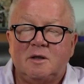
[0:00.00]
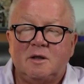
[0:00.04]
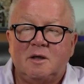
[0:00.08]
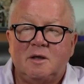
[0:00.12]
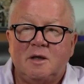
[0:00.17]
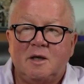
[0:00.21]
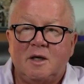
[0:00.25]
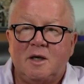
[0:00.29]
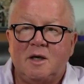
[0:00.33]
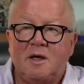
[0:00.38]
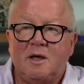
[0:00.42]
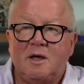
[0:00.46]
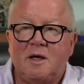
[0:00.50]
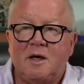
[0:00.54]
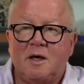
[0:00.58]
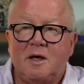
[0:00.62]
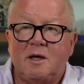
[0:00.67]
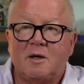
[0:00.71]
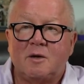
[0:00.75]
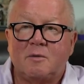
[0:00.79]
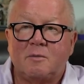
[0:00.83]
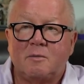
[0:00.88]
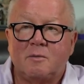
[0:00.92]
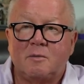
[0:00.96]
and
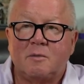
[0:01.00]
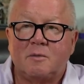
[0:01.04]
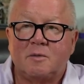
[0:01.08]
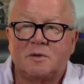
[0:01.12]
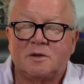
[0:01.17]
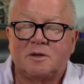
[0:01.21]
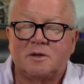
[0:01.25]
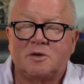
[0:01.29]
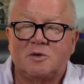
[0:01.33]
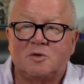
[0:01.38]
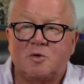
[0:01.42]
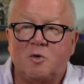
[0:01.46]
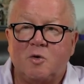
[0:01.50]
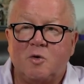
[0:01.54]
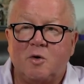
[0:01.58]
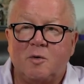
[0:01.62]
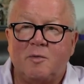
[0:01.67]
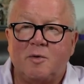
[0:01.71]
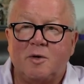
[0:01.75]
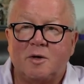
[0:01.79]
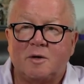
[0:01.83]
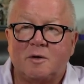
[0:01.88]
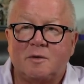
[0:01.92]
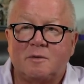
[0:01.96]
Essential Oil
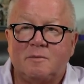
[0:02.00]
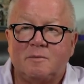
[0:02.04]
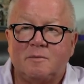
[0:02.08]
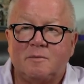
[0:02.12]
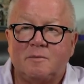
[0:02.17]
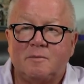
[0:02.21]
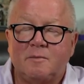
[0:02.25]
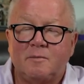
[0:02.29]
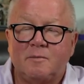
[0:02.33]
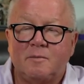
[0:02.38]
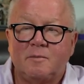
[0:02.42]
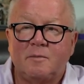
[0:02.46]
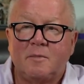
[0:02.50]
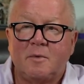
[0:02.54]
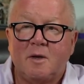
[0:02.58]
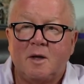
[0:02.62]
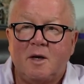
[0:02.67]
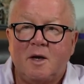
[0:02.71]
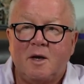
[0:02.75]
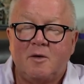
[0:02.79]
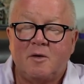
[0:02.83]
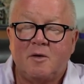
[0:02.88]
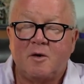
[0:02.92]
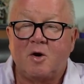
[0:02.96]
book.
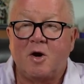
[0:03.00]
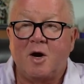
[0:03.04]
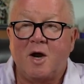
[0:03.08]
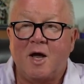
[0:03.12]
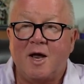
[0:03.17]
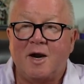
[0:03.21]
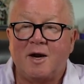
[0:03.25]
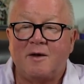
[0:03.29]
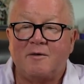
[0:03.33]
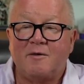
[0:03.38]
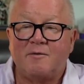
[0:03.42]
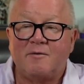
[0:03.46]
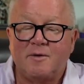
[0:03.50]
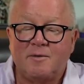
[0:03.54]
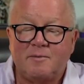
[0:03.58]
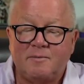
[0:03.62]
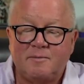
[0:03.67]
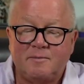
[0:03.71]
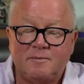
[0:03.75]
There are a lot of them.